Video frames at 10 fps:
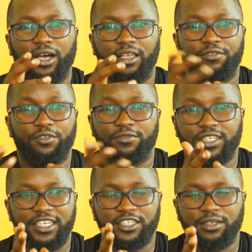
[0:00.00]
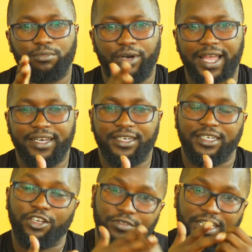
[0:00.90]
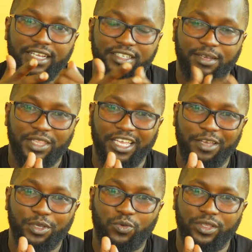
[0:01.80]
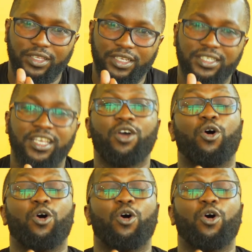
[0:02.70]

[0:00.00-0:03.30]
If you've touched a brand and you've done something epic with it,